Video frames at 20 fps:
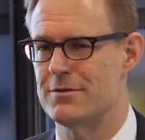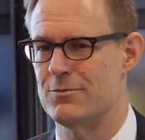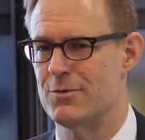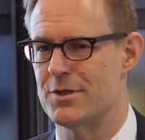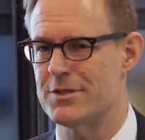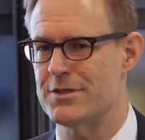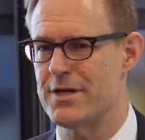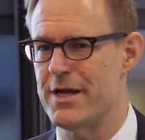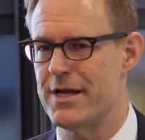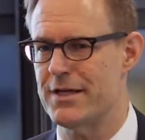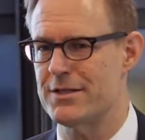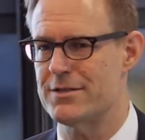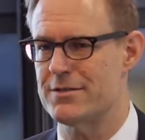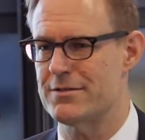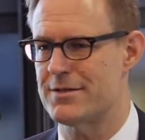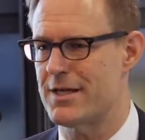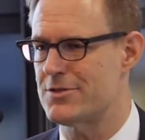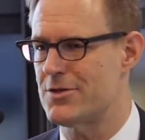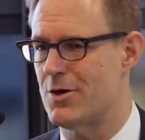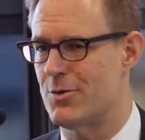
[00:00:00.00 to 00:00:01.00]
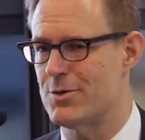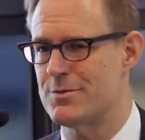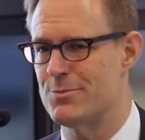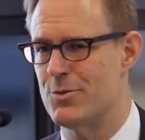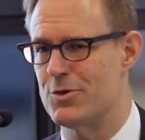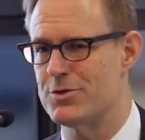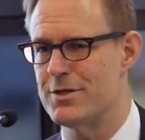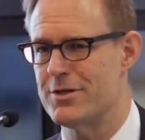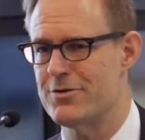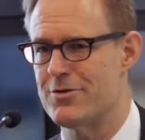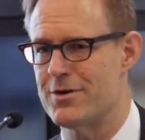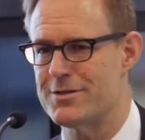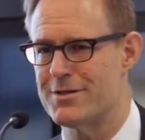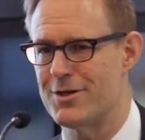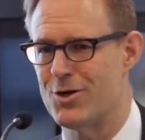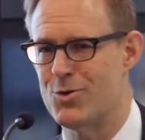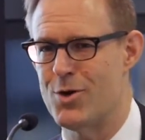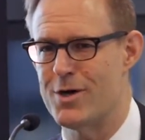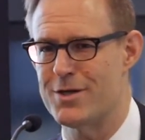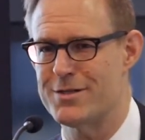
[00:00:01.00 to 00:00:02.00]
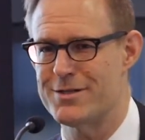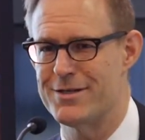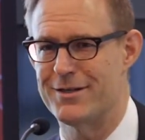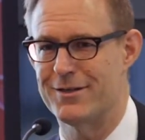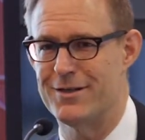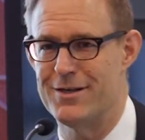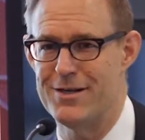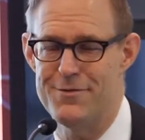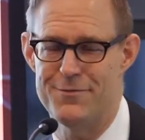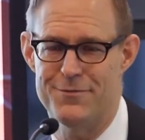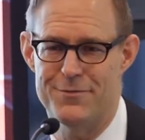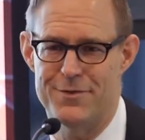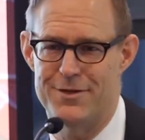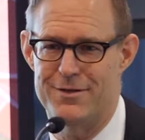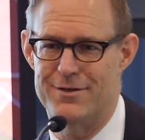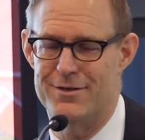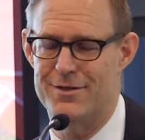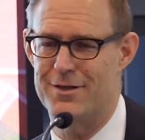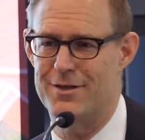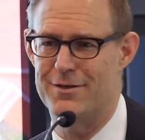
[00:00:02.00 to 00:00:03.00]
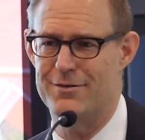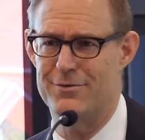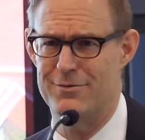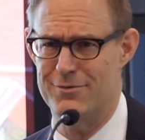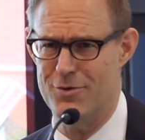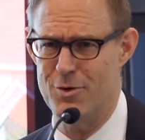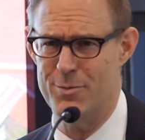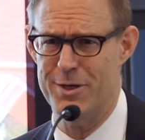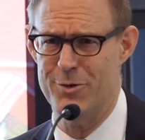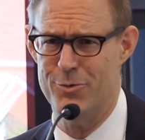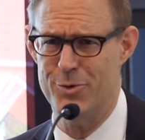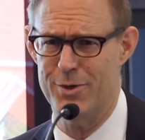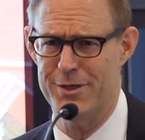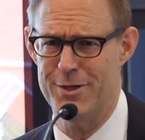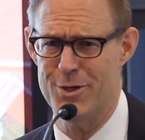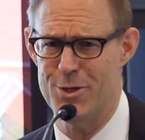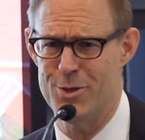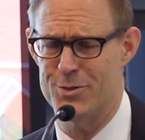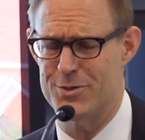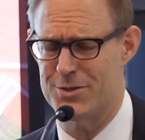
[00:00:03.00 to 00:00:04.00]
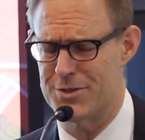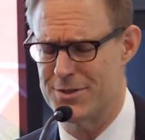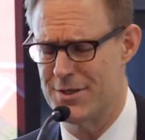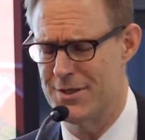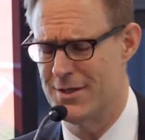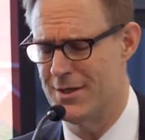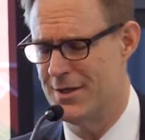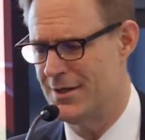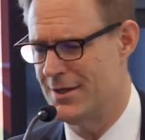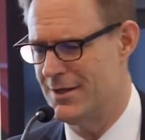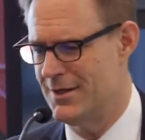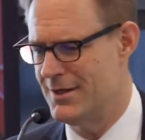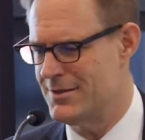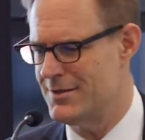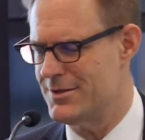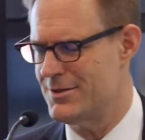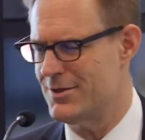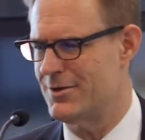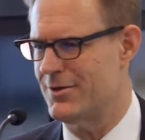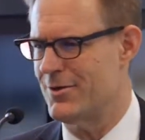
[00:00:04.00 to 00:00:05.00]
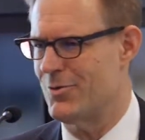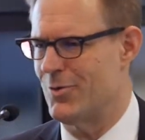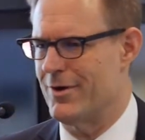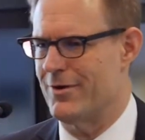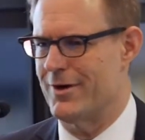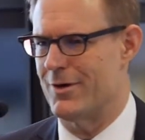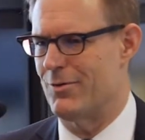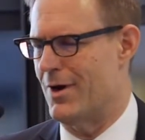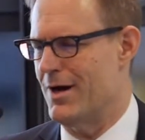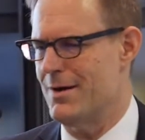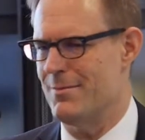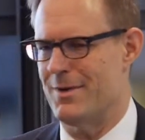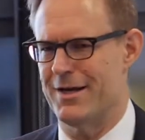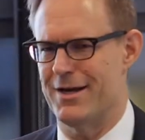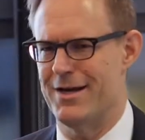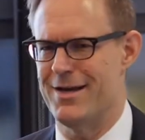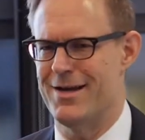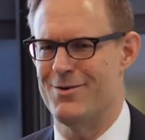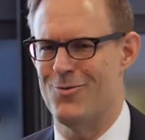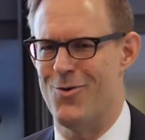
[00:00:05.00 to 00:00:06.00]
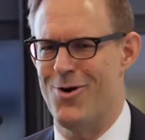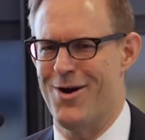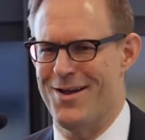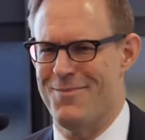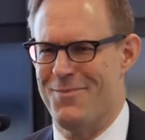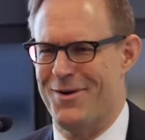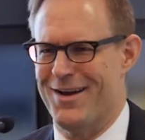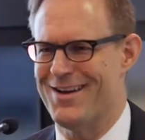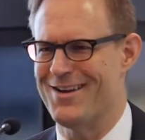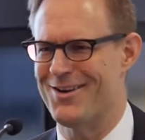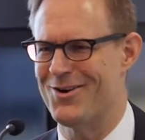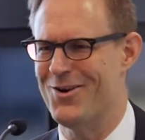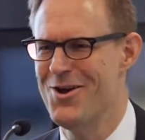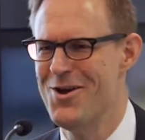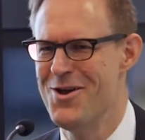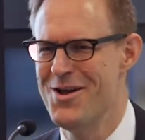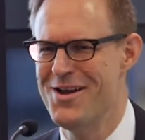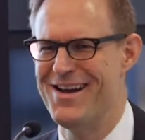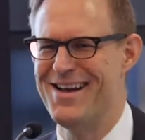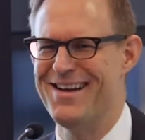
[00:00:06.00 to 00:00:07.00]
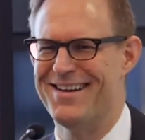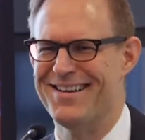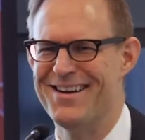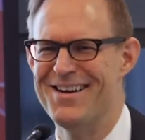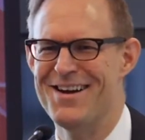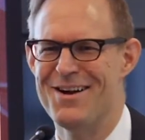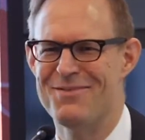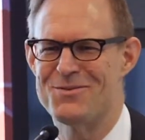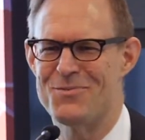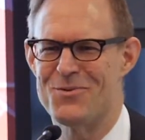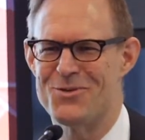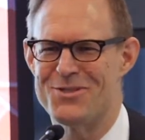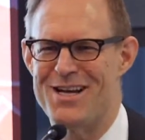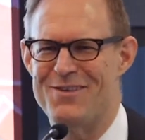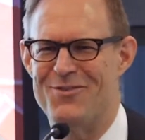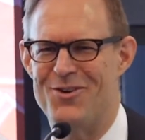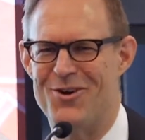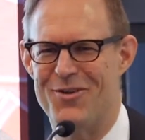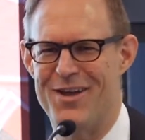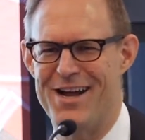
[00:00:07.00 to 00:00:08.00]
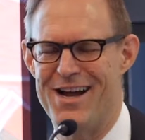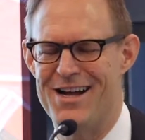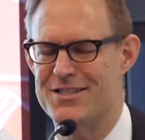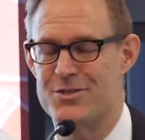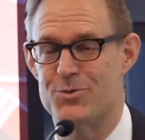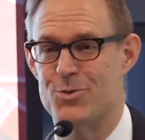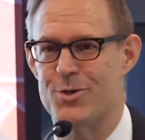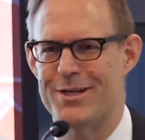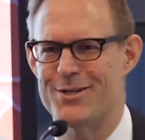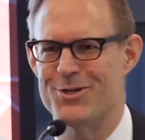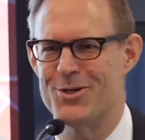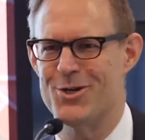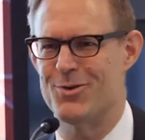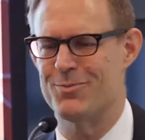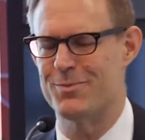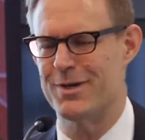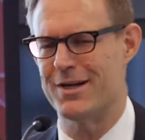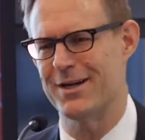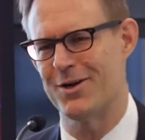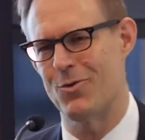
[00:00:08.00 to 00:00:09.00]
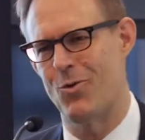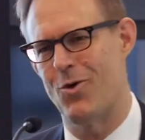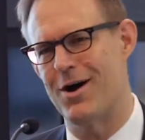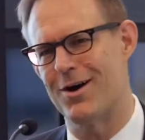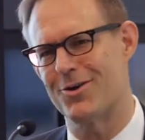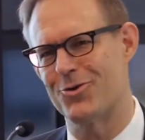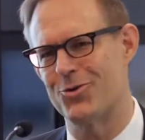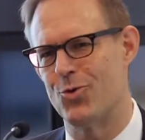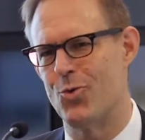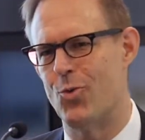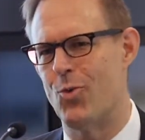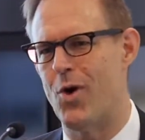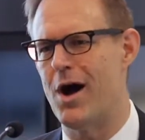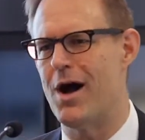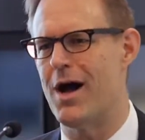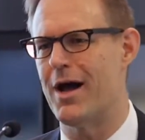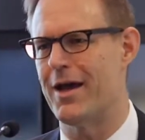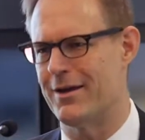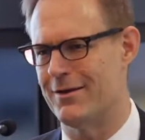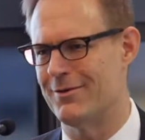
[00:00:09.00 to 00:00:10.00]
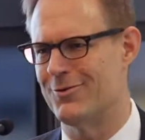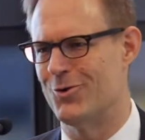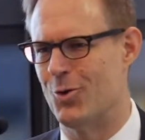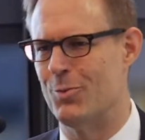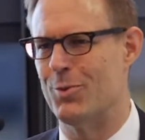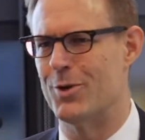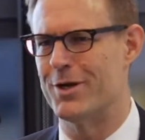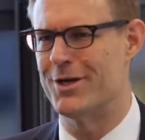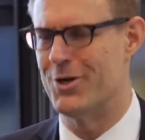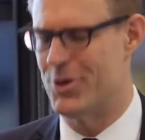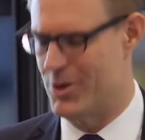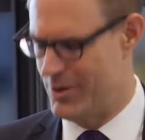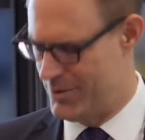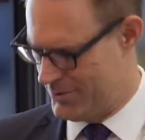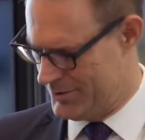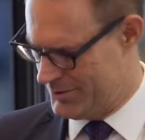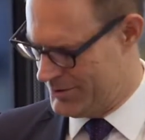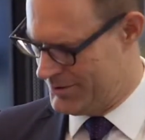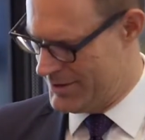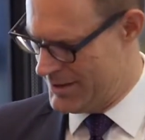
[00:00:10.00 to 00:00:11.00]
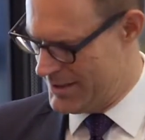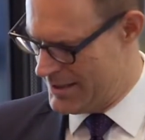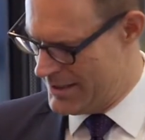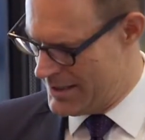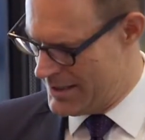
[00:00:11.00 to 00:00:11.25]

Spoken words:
What's next? That's always the most interesting question in life, and nobody really knows. So you're wondering, why am I here? I'm supposed to have all the answers. Well, I don't. But I'm going to walk through why nobody knows.